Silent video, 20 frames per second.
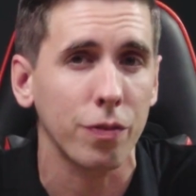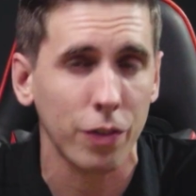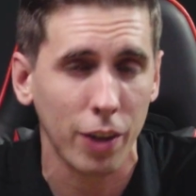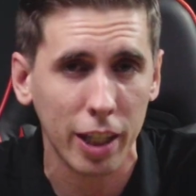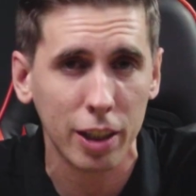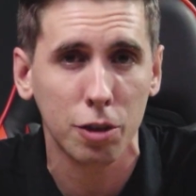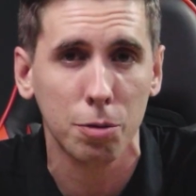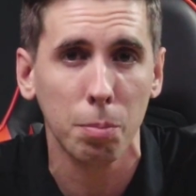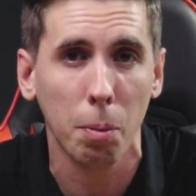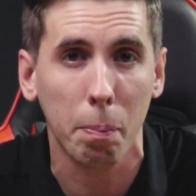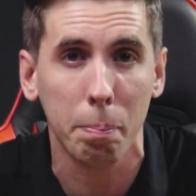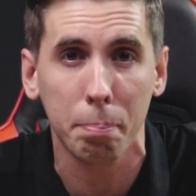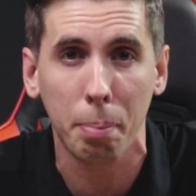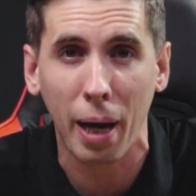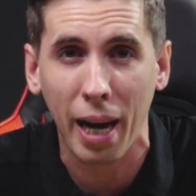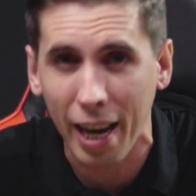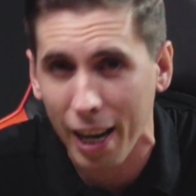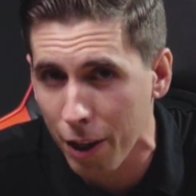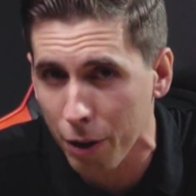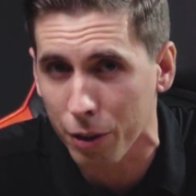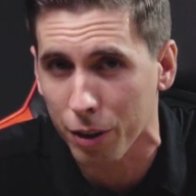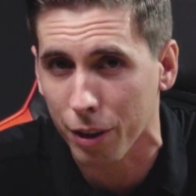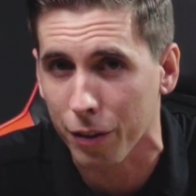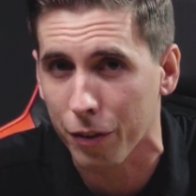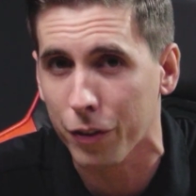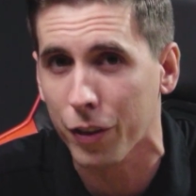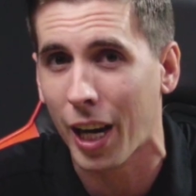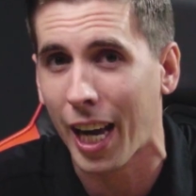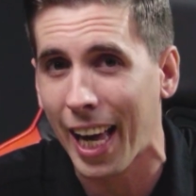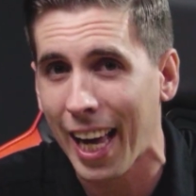flexible
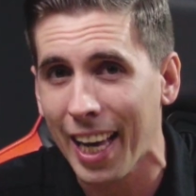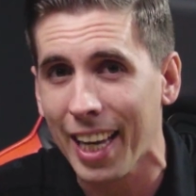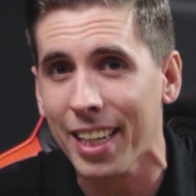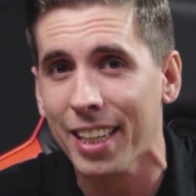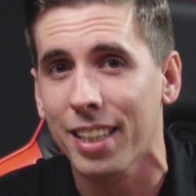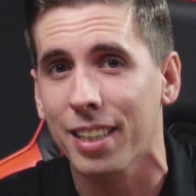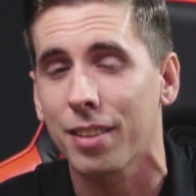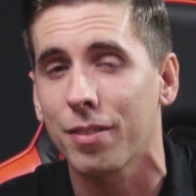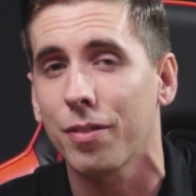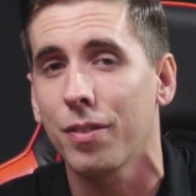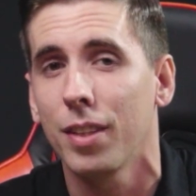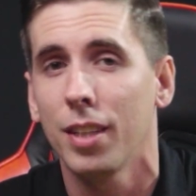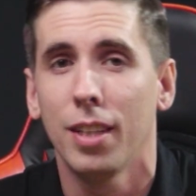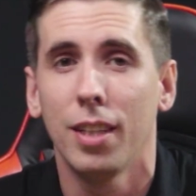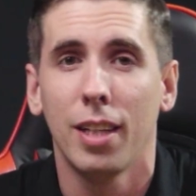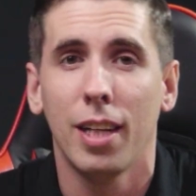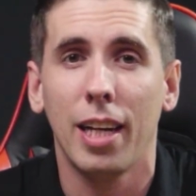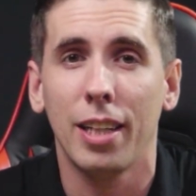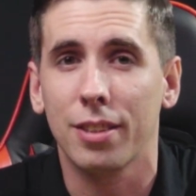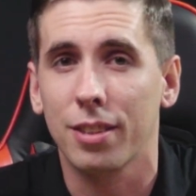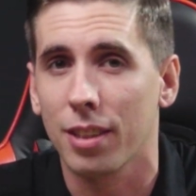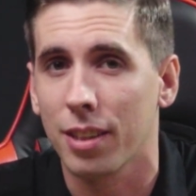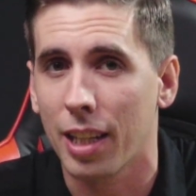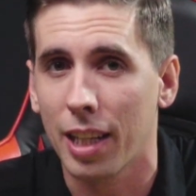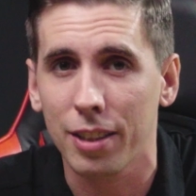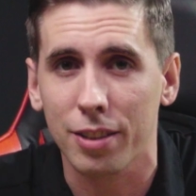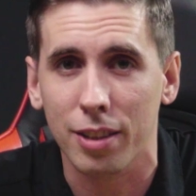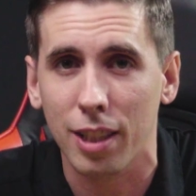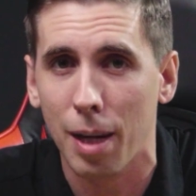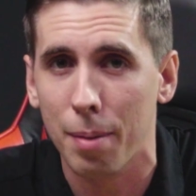powder for additive
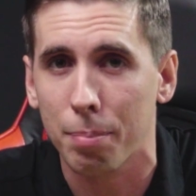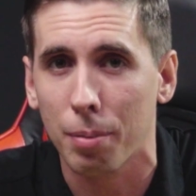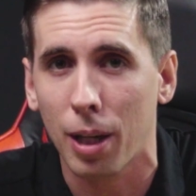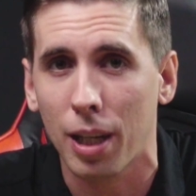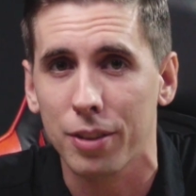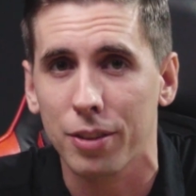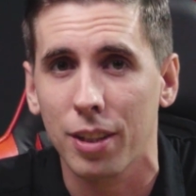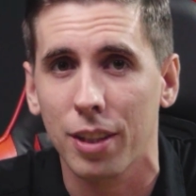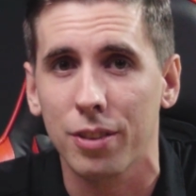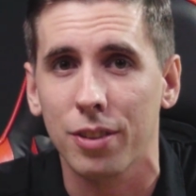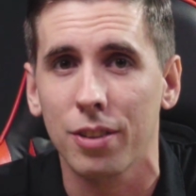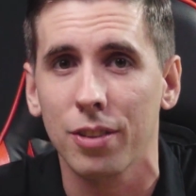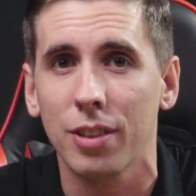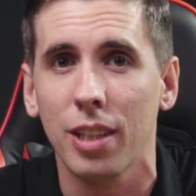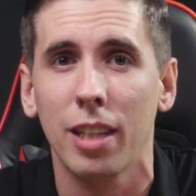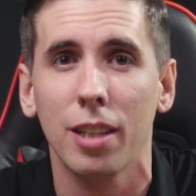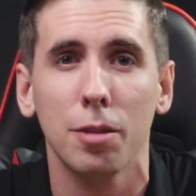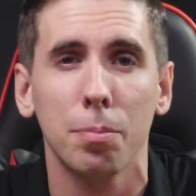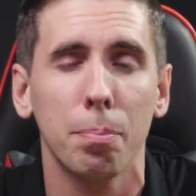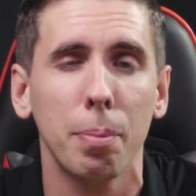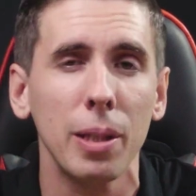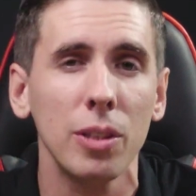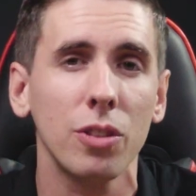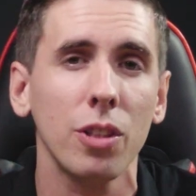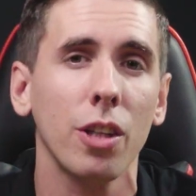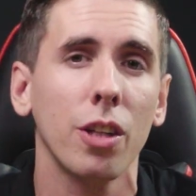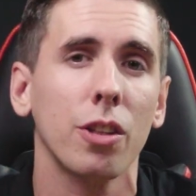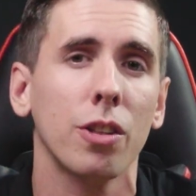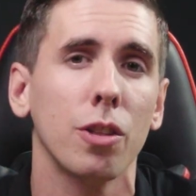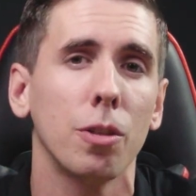SLS-type processes, and it's
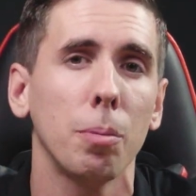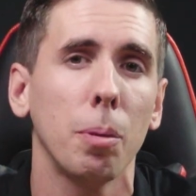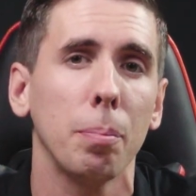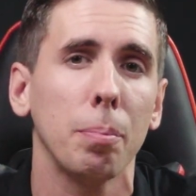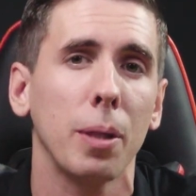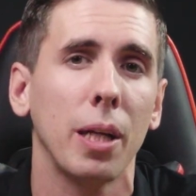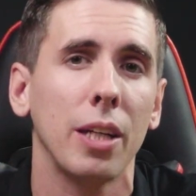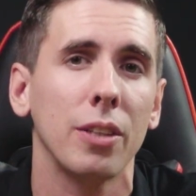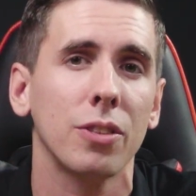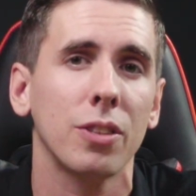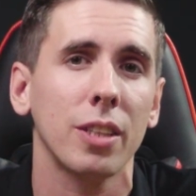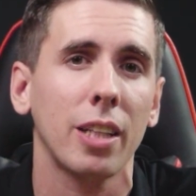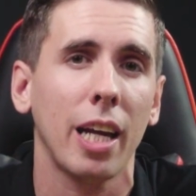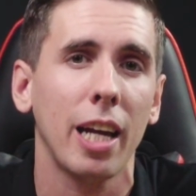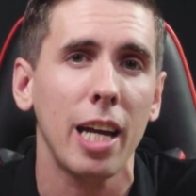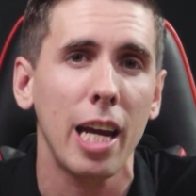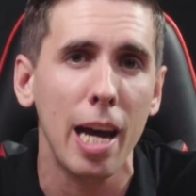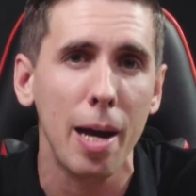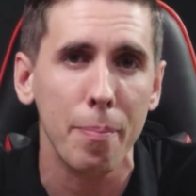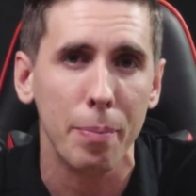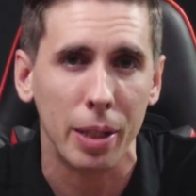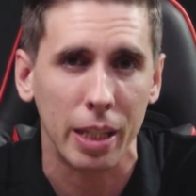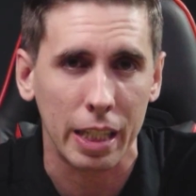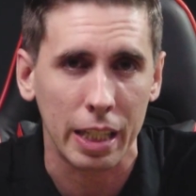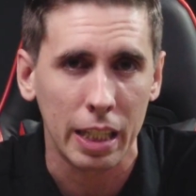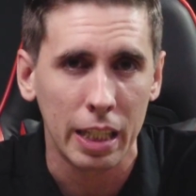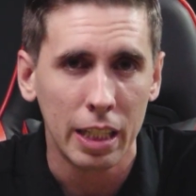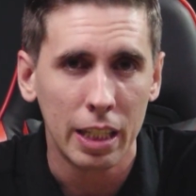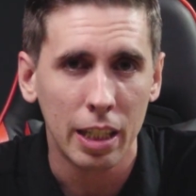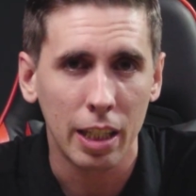based on a thermoplastic
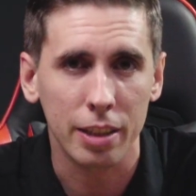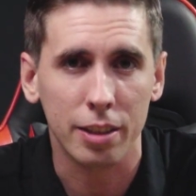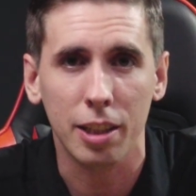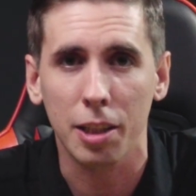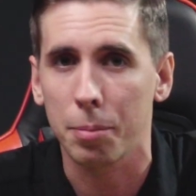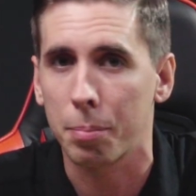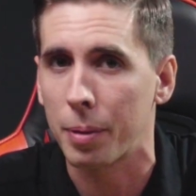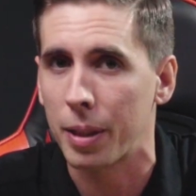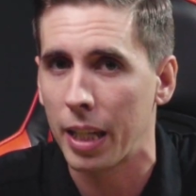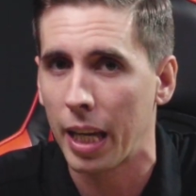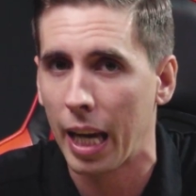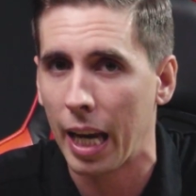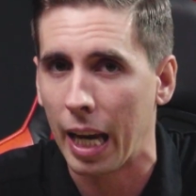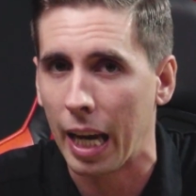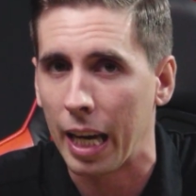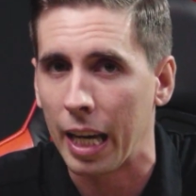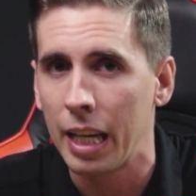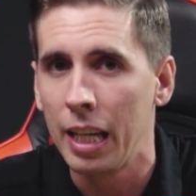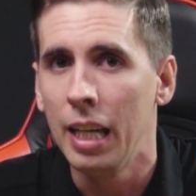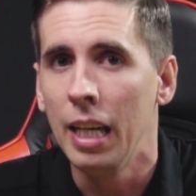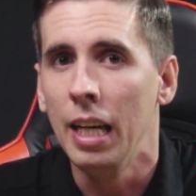amide, a TPA.